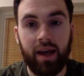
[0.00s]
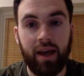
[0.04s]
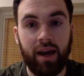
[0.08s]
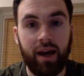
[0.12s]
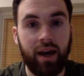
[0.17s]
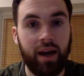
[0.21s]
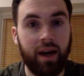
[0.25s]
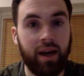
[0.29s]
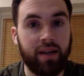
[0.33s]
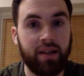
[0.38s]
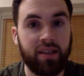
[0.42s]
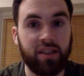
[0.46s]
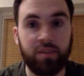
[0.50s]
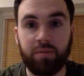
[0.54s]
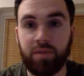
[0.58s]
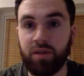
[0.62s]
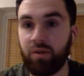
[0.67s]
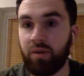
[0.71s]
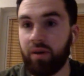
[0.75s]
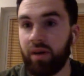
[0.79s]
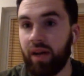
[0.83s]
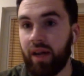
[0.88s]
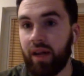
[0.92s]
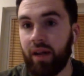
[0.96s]
and
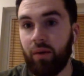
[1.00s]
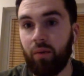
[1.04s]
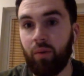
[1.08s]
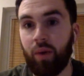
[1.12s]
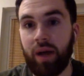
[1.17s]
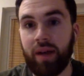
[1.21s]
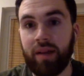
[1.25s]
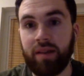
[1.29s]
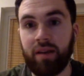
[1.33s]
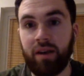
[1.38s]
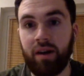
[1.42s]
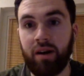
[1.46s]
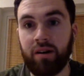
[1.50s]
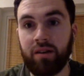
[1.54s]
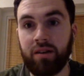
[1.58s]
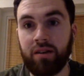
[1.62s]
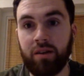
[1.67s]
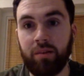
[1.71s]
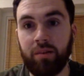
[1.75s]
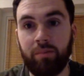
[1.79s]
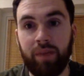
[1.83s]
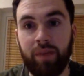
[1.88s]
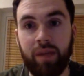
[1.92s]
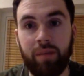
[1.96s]
subsequently went on
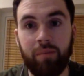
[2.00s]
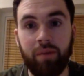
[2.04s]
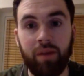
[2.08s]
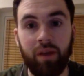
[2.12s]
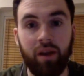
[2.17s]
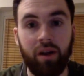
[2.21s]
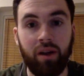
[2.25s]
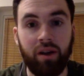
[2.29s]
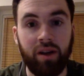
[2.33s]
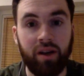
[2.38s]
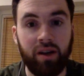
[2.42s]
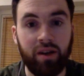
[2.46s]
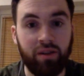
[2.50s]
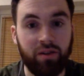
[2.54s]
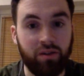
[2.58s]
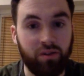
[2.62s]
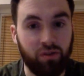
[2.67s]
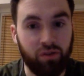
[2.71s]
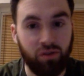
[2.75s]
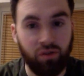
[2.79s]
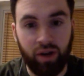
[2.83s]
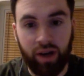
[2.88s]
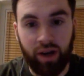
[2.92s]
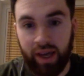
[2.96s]
to beat Bologna
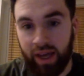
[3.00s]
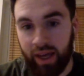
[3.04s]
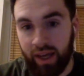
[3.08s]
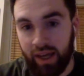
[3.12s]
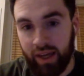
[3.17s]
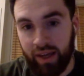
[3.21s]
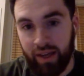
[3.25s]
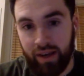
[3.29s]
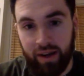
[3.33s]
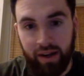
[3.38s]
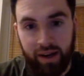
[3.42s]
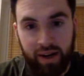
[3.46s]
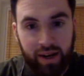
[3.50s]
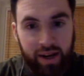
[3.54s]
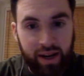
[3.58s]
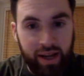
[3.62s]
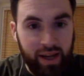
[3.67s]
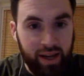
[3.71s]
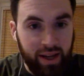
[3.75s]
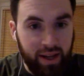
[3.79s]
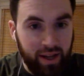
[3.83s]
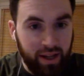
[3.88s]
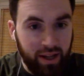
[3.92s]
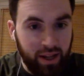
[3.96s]

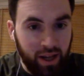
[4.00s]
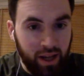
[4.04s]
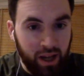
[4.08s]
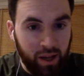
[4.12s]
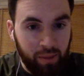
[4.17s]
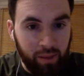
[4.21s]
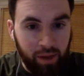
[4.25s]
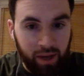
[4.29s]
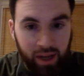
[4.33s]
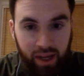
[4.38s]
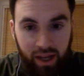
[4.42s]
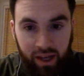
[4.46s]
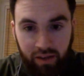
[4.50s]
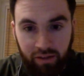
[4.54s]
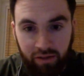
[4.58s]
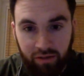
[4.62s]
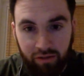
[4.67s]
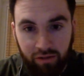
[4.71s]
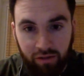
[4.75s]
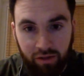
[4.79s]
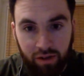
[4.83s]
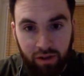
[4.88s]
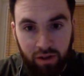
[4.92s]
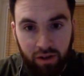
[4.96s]
3-0, I believe.
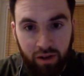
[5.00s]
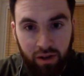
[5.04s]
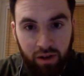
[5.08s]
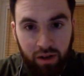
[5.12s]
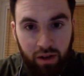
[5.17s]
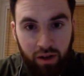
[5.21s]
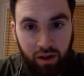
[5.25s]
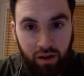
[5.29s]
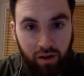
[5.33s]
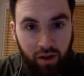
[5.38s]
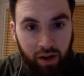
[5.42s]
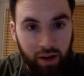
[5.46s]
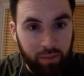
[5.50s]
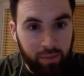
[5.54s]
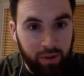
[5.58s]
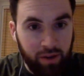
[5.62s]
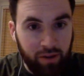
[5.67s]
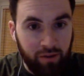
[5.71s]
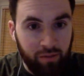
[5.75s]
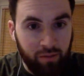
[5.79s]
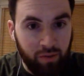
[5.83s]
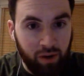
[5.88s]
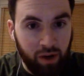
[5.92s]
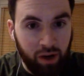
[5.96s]
Correct me
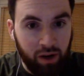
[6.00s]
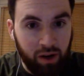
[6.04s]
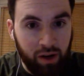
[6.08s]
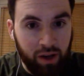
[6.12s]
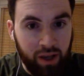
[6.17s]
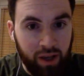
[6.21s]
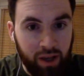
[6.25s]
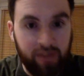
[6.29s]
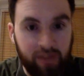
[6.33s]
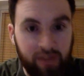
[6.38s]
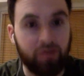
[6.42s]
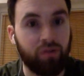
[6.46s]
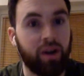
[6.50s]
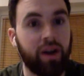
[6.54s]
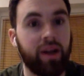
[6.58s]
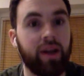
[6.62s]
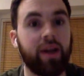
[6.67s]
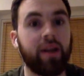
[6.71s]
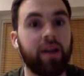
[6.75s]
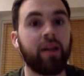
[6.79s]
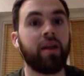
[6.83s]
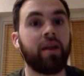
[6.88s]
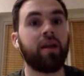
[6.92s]
if I'm wrong. Yeah, 3-0.